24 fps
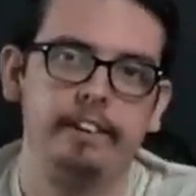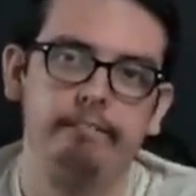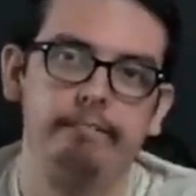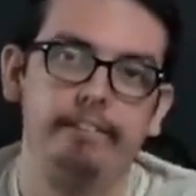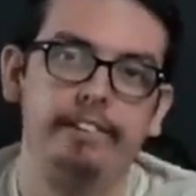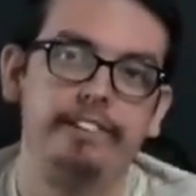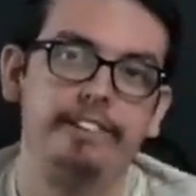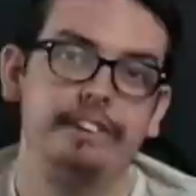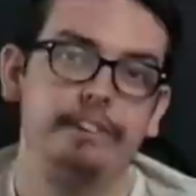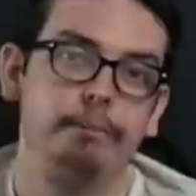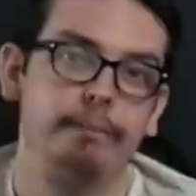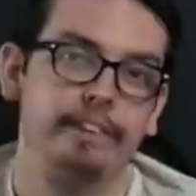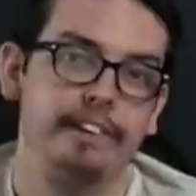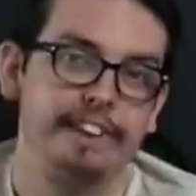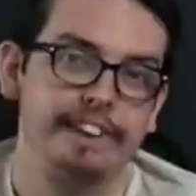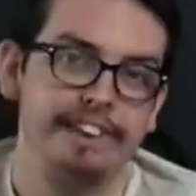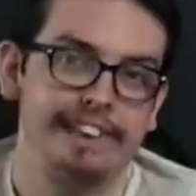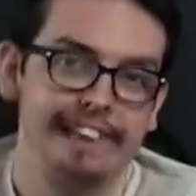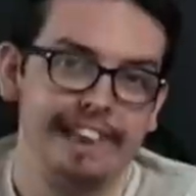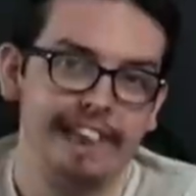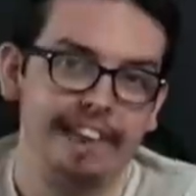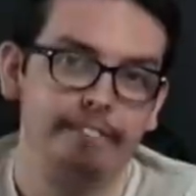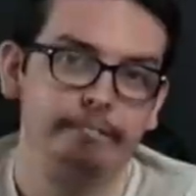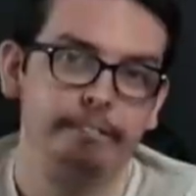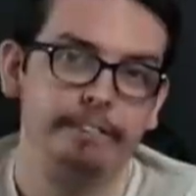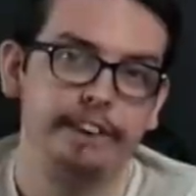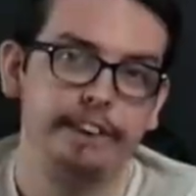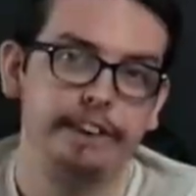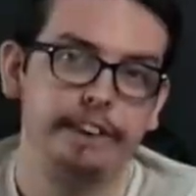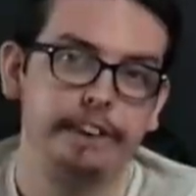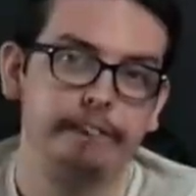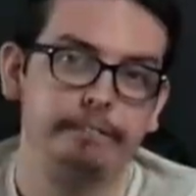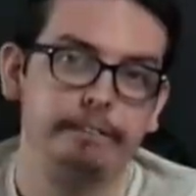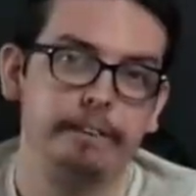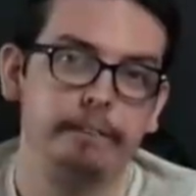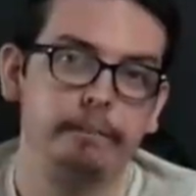But to win a
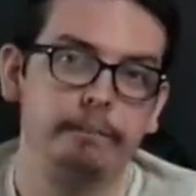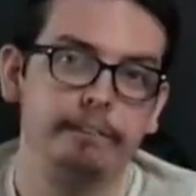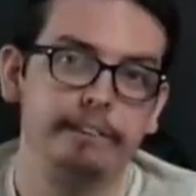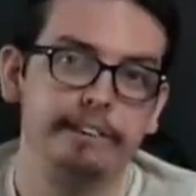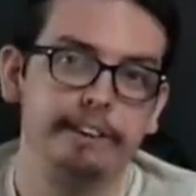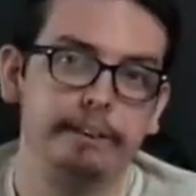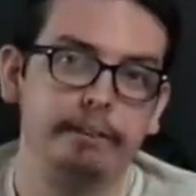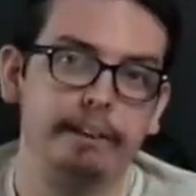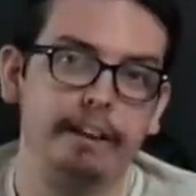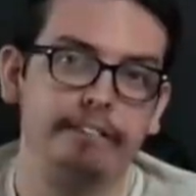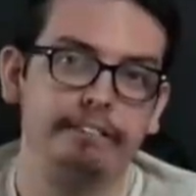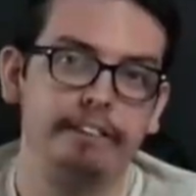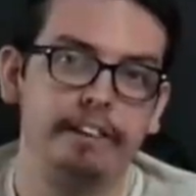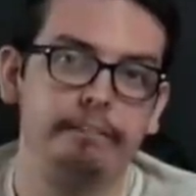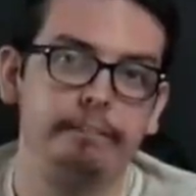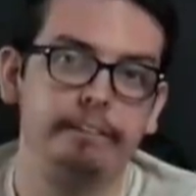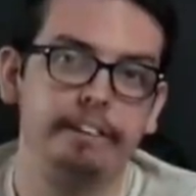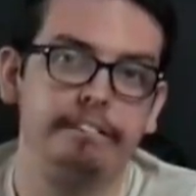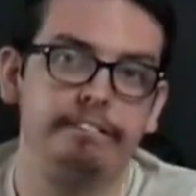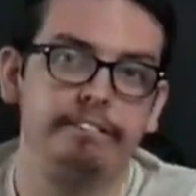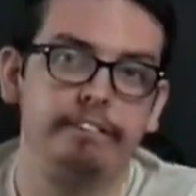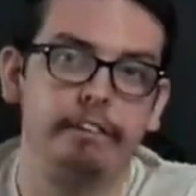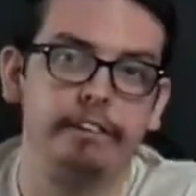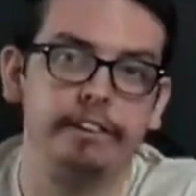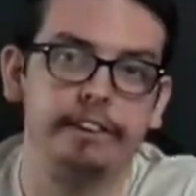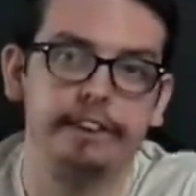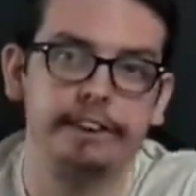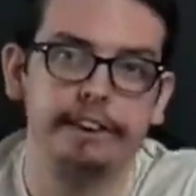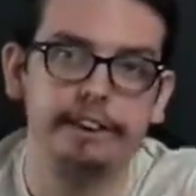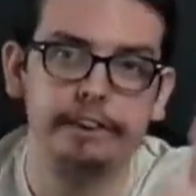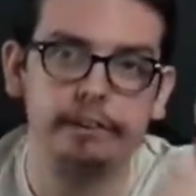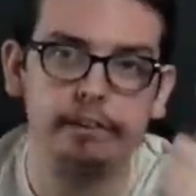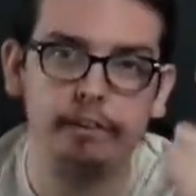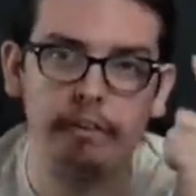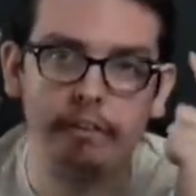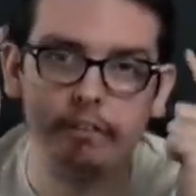championship, you also have to be very
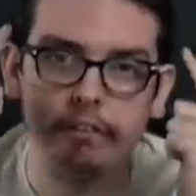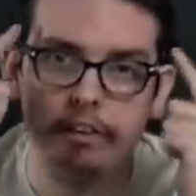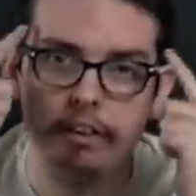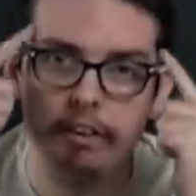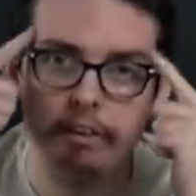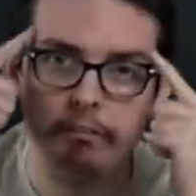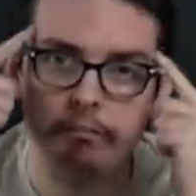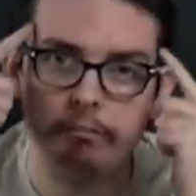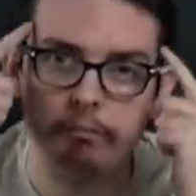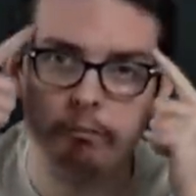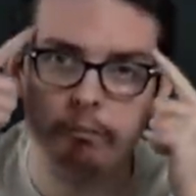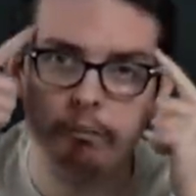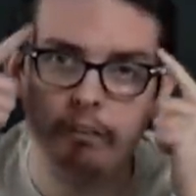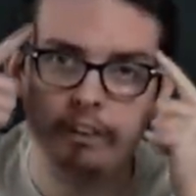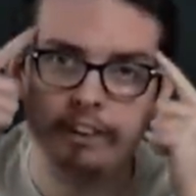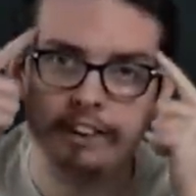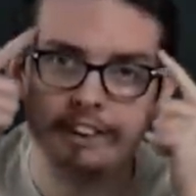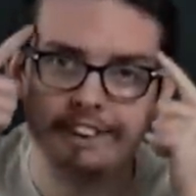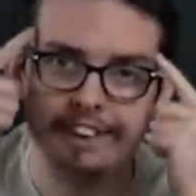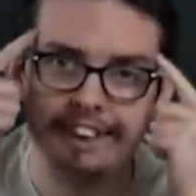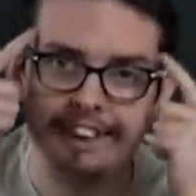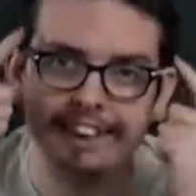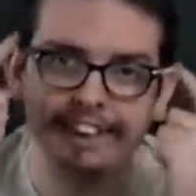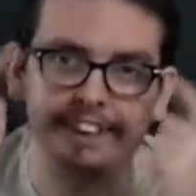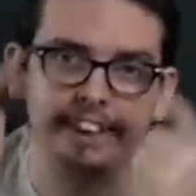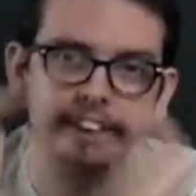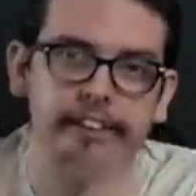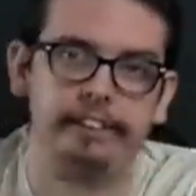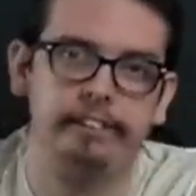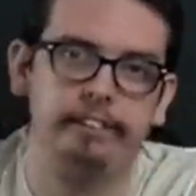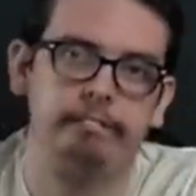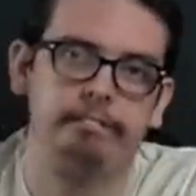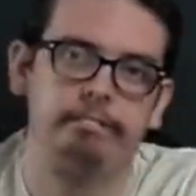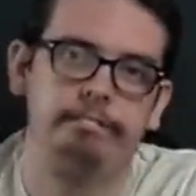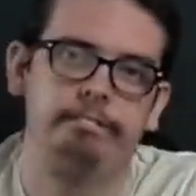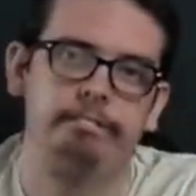strong right
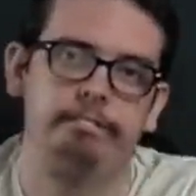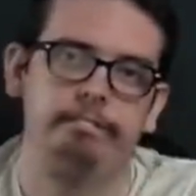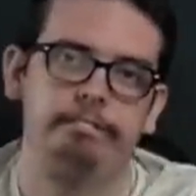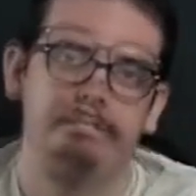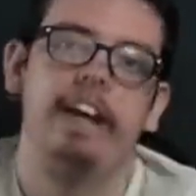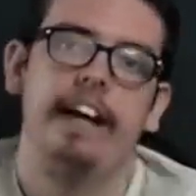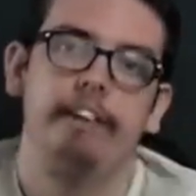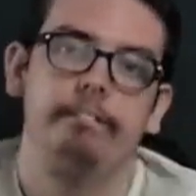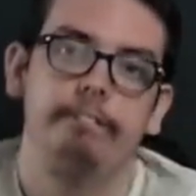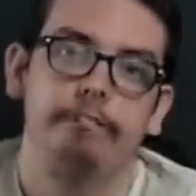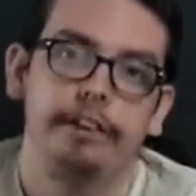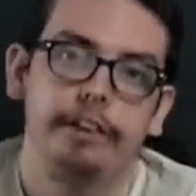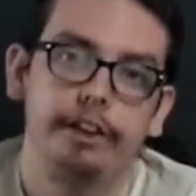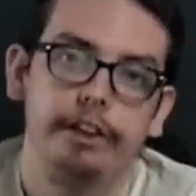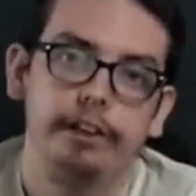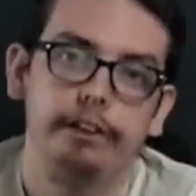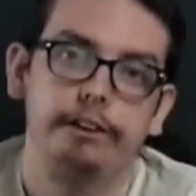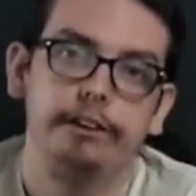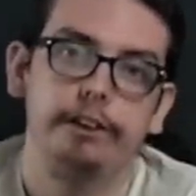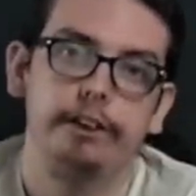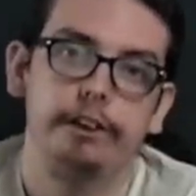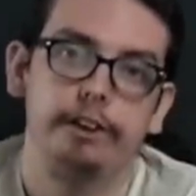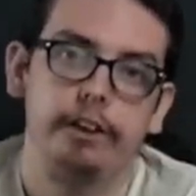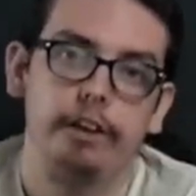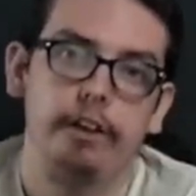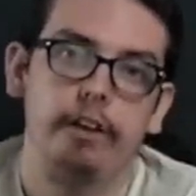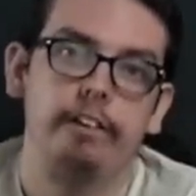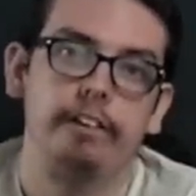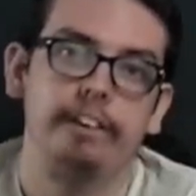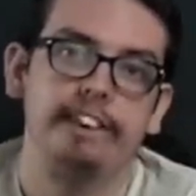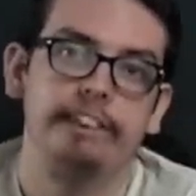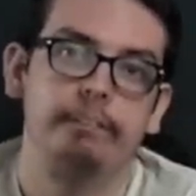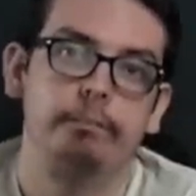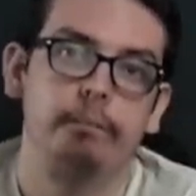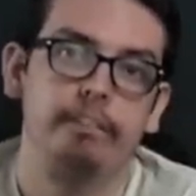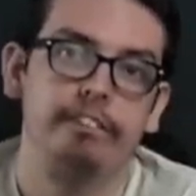here. And because
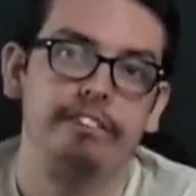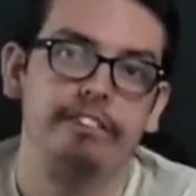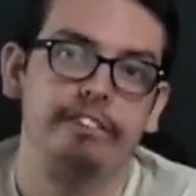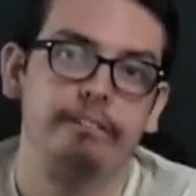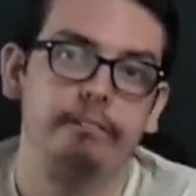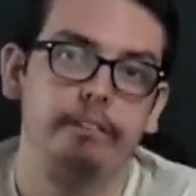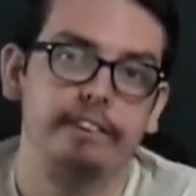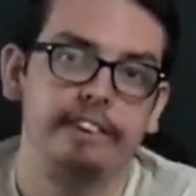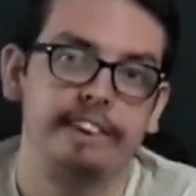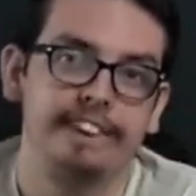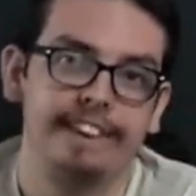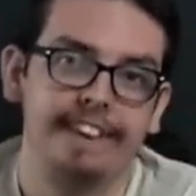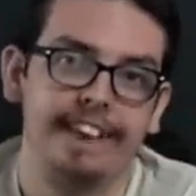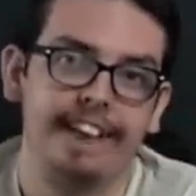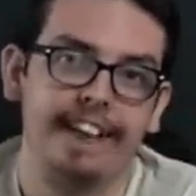Charles is one of the most